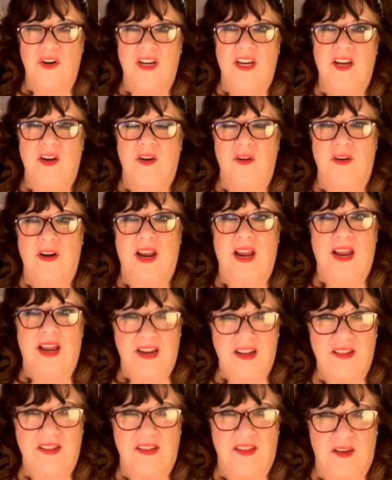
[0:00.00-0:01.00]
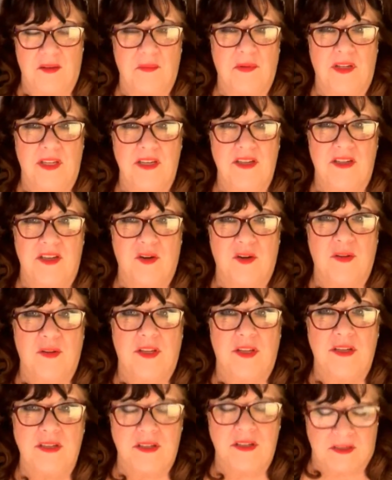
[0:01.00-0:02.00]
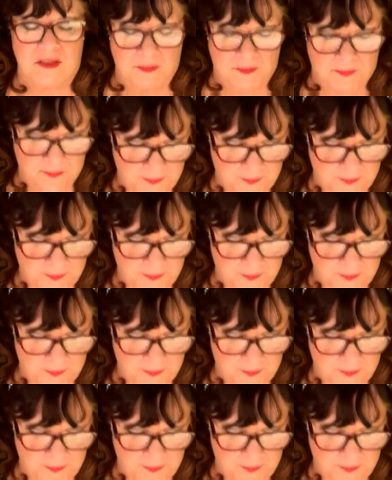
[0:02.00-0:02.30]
to hear anything, please hear this.